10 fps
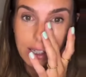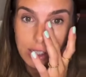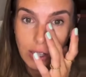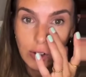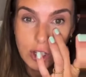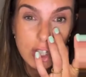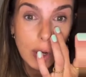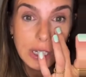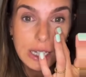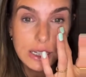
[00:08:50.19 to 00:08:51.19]
It's so nice. You
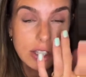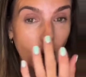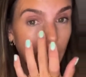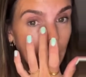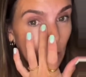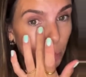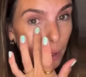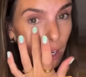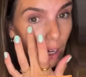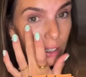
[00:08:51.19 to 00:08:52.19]
only need a tiny little
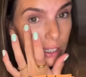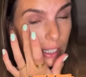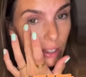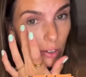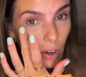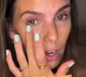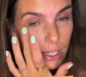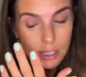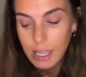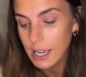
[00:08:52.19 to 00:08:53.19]
bit underneath your
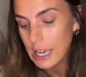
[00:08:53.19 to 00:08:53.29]
eyes